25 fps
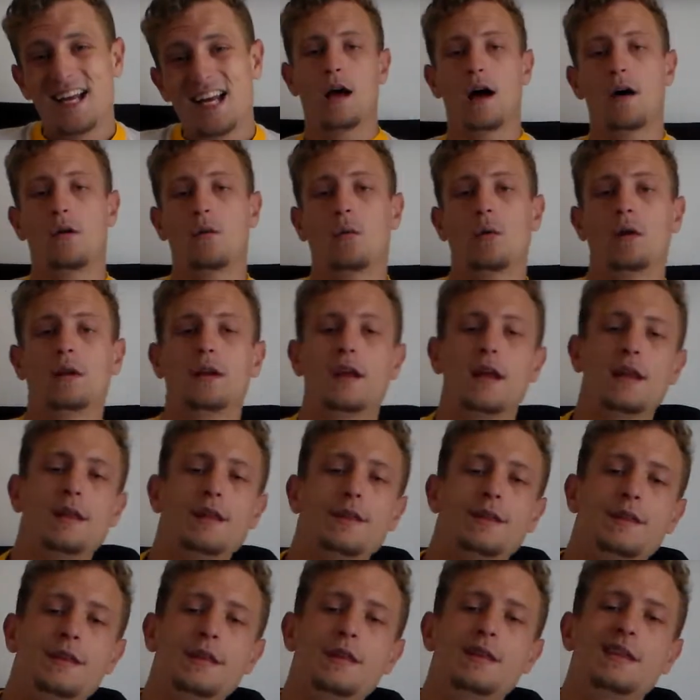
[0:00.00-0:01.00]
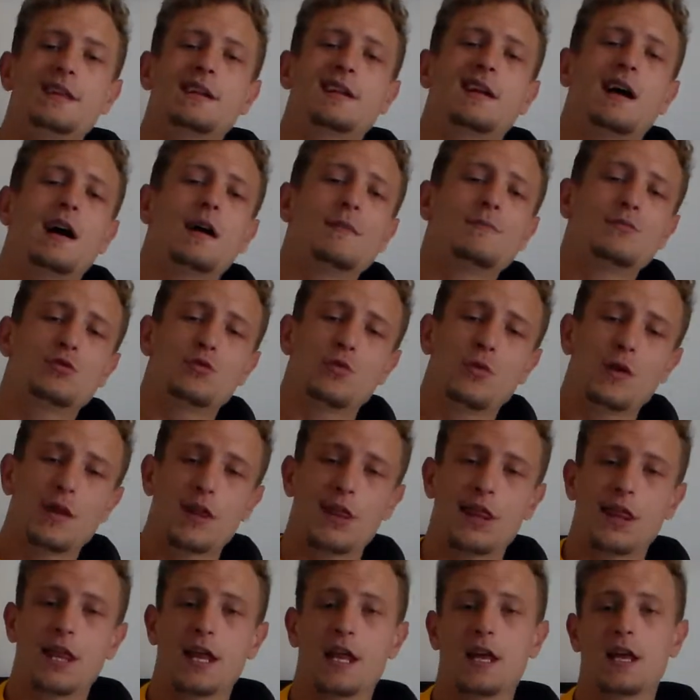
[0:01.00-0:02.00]
Now, another thing that comes
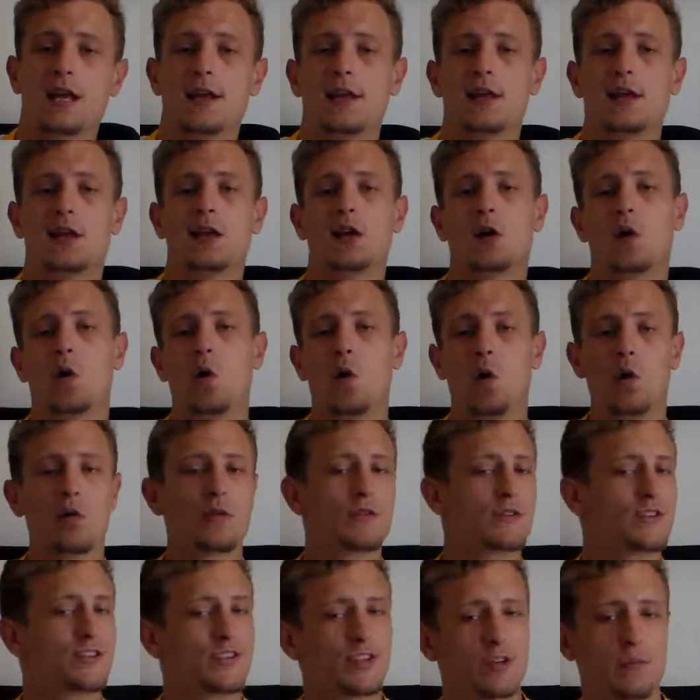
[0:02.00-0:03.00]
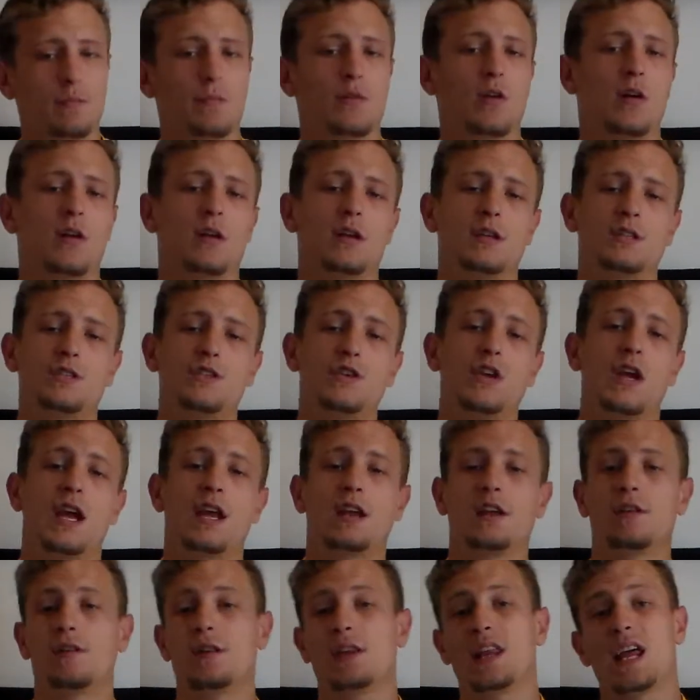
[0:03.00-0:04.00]
with all this terminology
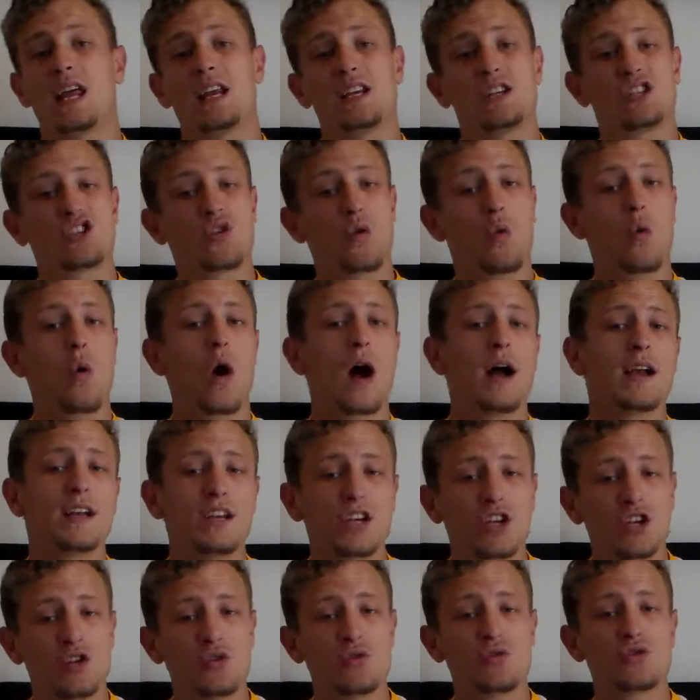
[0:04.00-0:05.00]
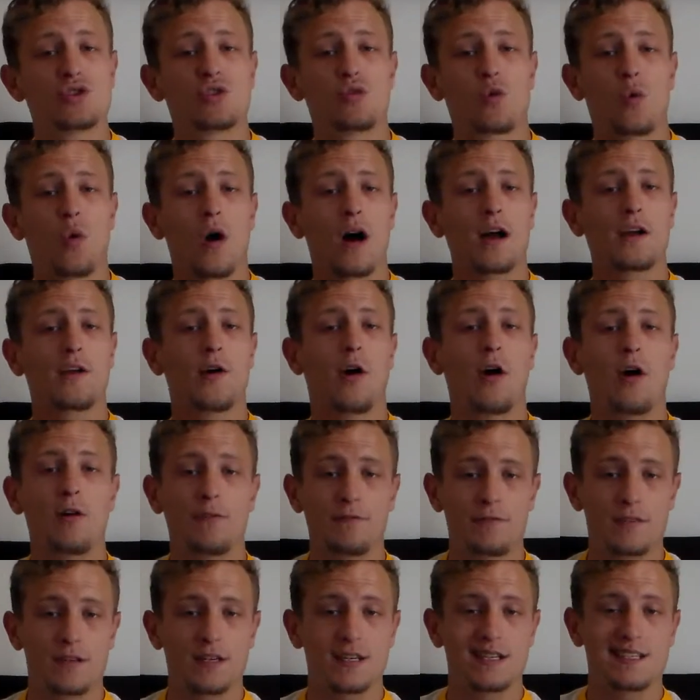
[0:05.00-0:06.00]
and that is quite used quite
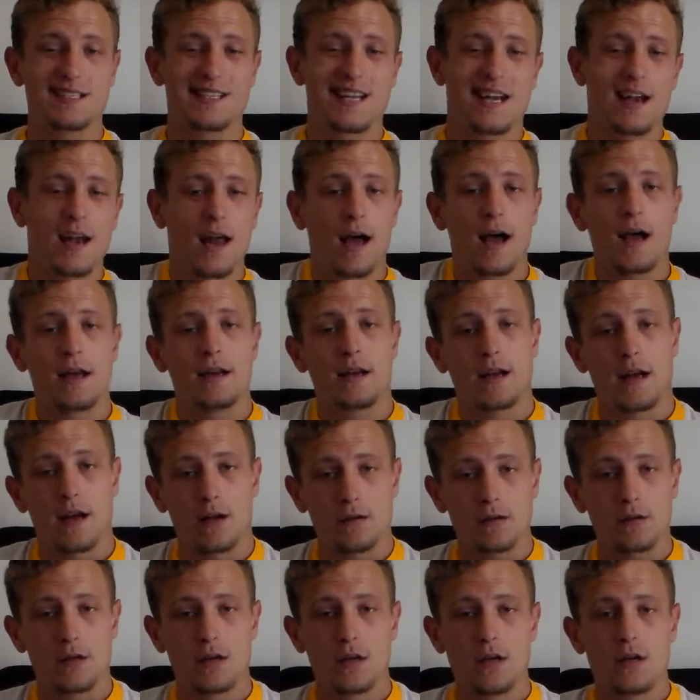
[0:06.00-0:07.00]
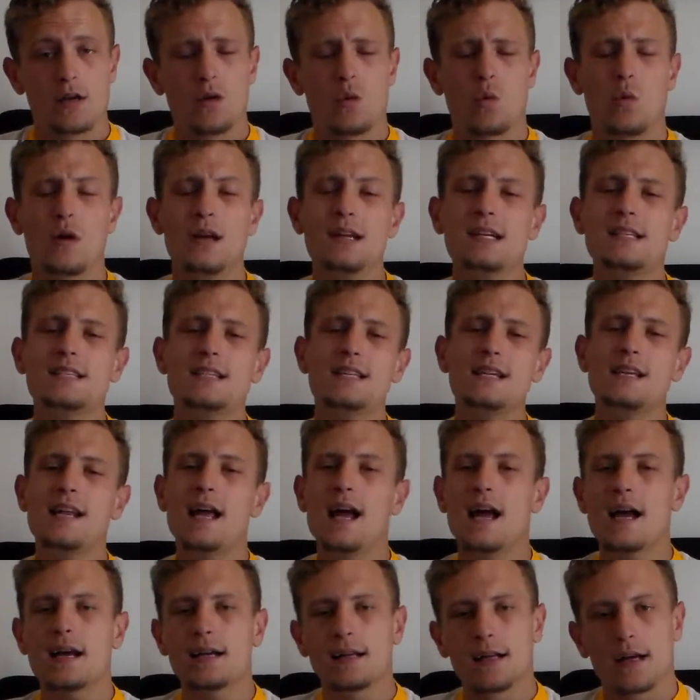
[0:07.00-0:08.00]
often is a line out. What is a
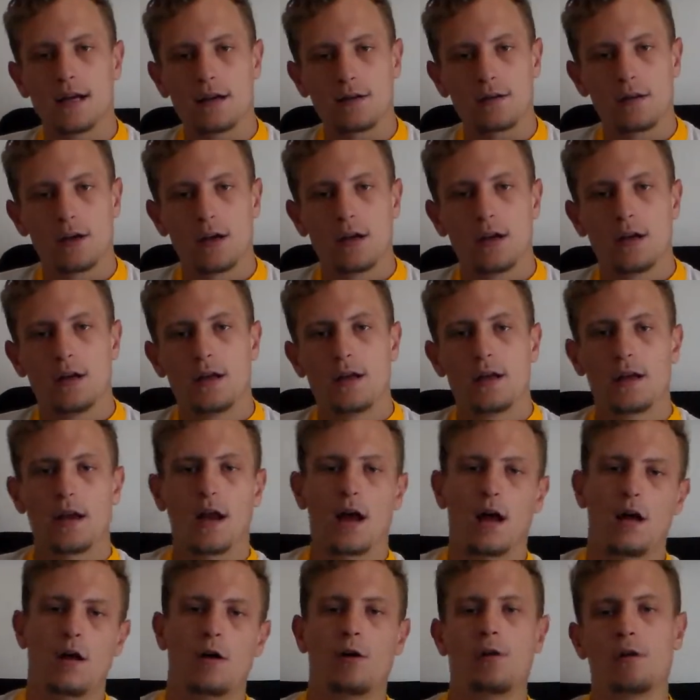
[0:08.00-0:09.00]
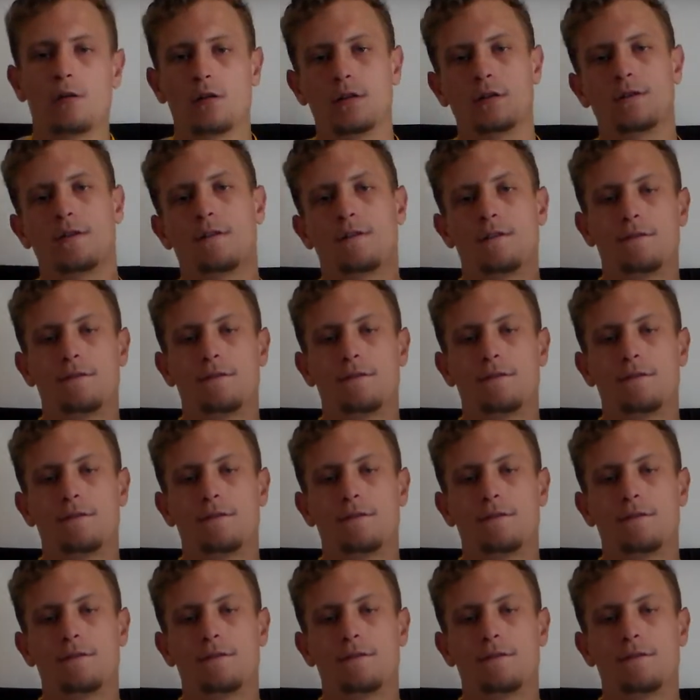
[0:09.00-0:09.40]
line out? Now,